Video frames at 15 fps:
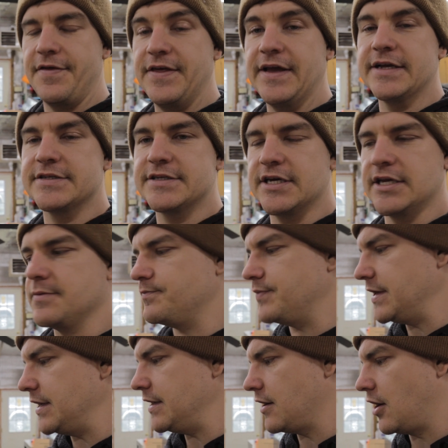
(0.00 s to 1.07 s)
I think it's going to
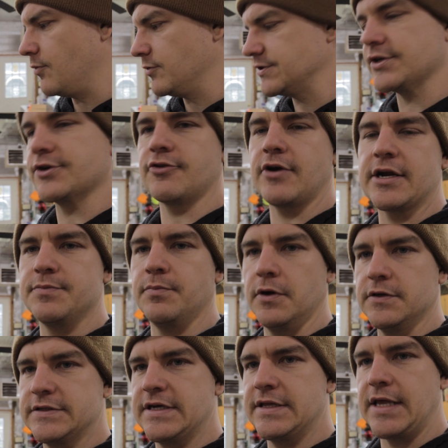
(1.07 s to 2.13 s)
be almost a direct
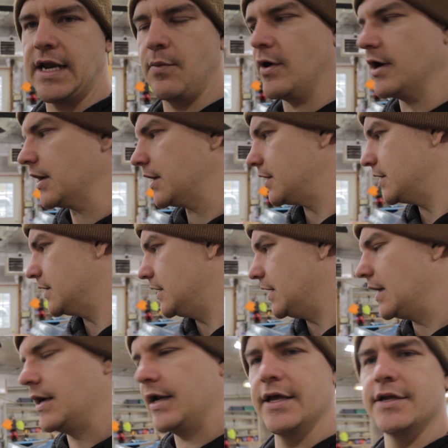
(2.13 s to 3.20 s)
bolt-in that I want to
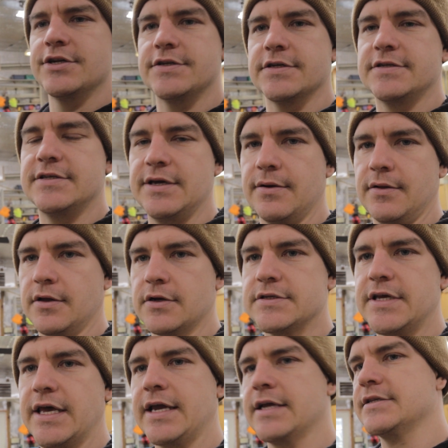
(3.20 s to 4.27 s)
get it in just to see what it
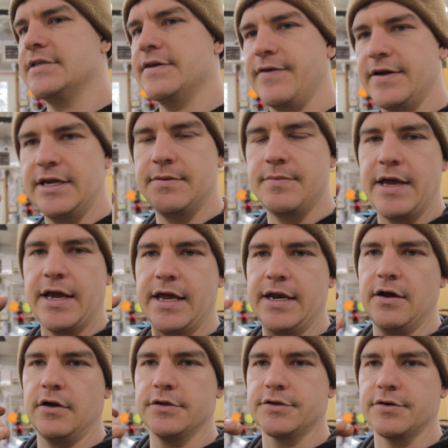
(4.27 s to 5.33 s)
looks like and see if I need to make
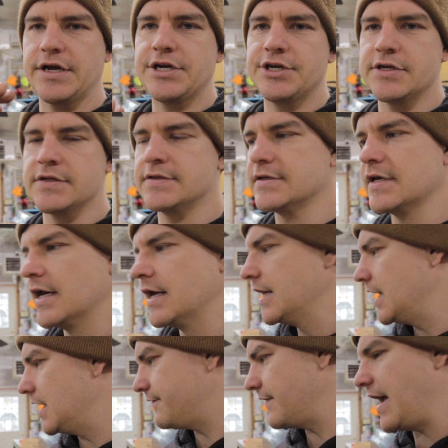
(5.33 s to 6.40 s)
any alterations.
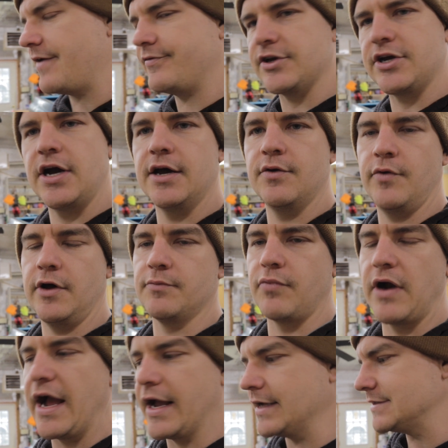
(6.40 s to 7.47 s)
And if I have to cut and weld
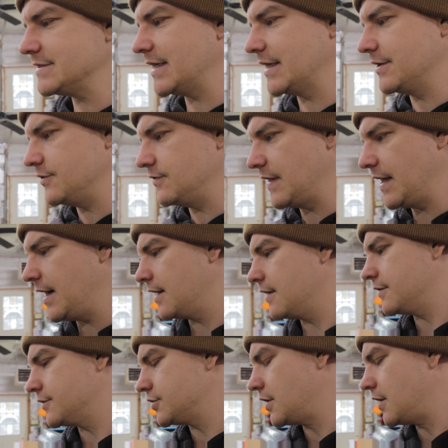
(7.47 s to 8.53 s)
brackets, I can do that out
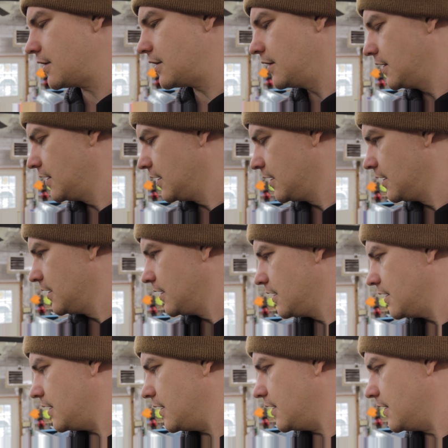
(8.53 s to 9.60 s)
of the truck.
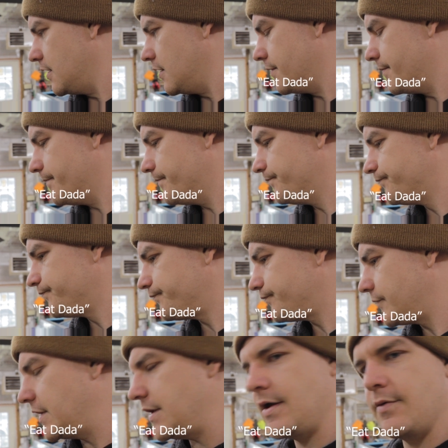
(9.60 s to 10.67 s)
Yeah,
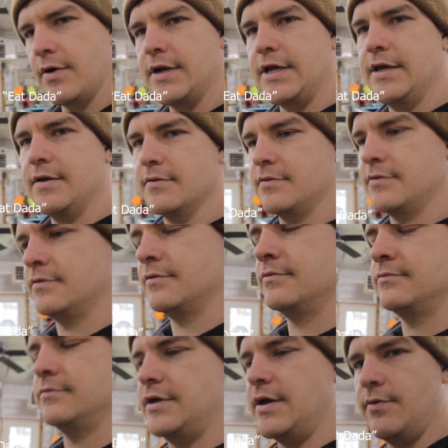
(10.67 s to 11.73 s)
we're going to eat.
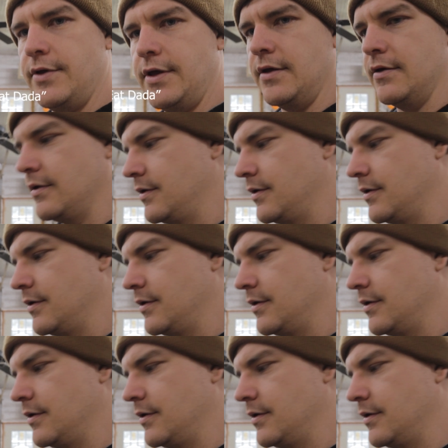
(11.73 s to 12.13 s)
Yeah, we'll eat.